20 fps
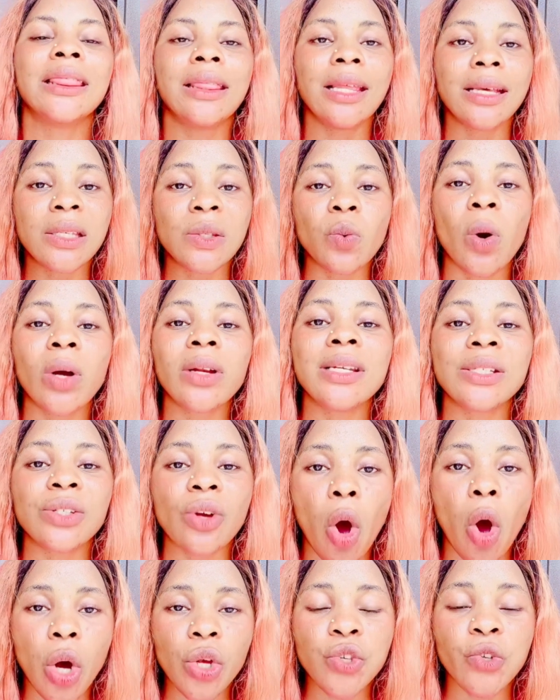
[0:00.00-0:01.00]
This one
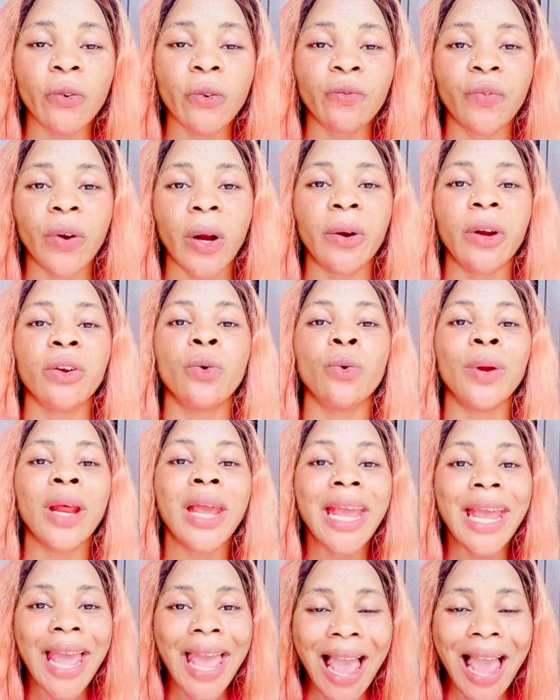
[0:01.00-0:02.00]
is also very good,
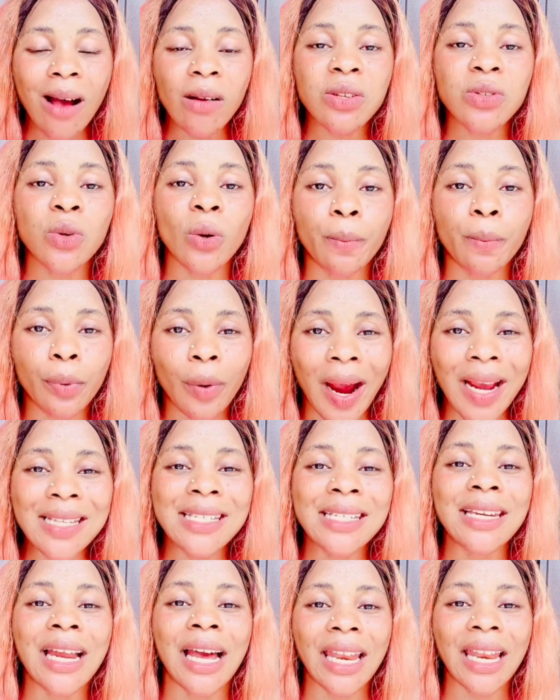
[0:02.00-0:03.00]
helps to
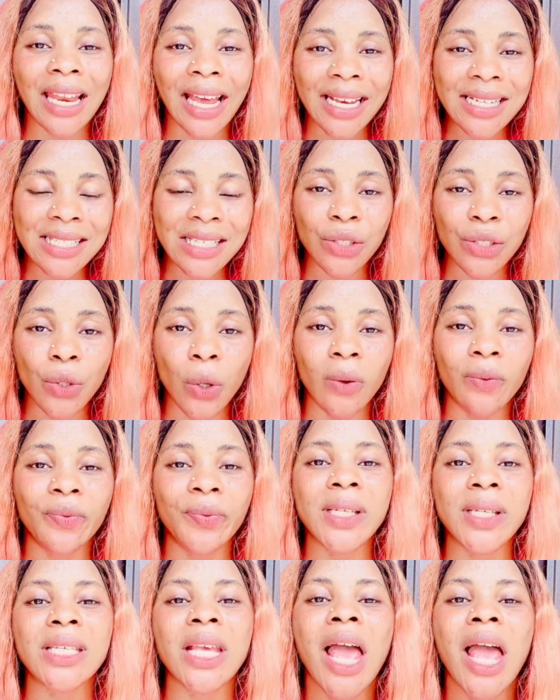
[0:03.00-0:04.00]
brighten and lighten your
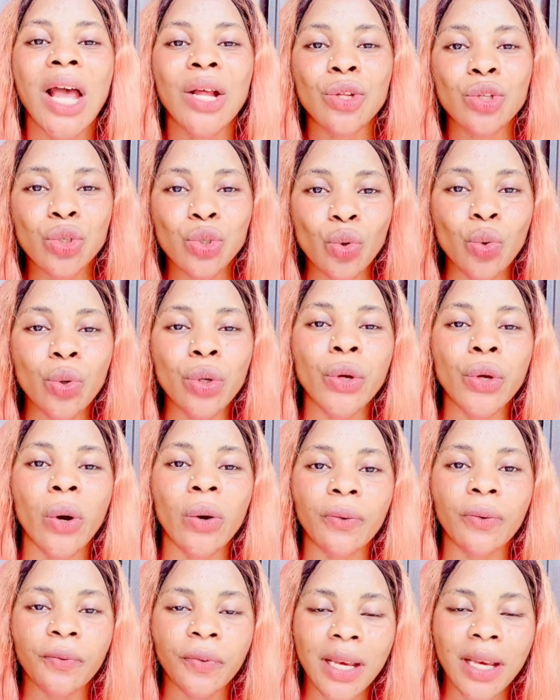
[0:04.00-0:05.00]
face, tune
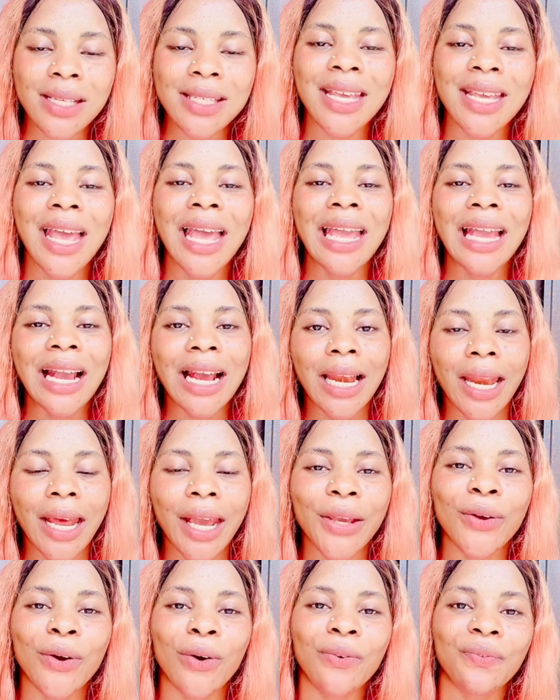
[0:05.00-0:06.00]
your face,
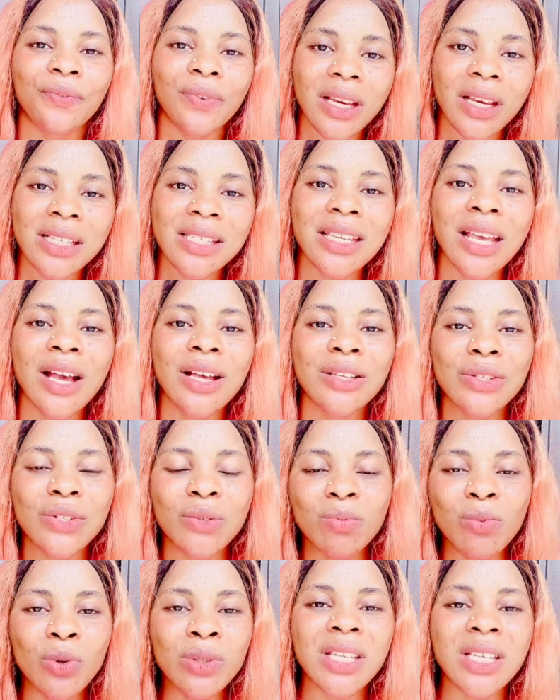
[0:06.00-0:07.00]
clear your face,
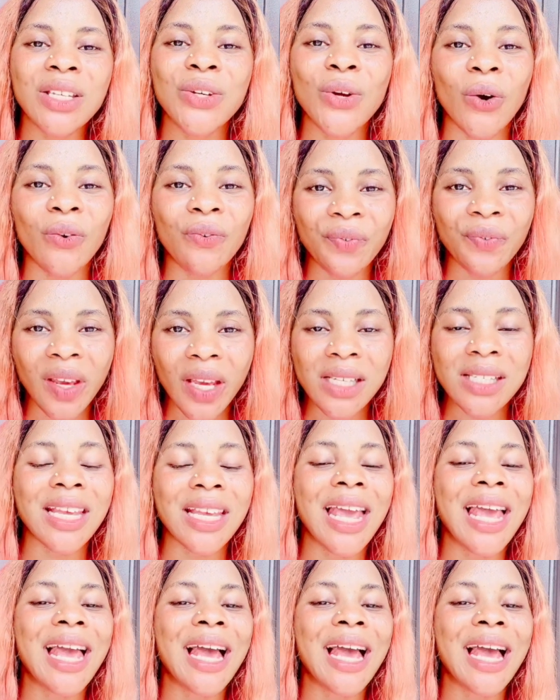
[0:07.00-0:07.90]
smoothen your face,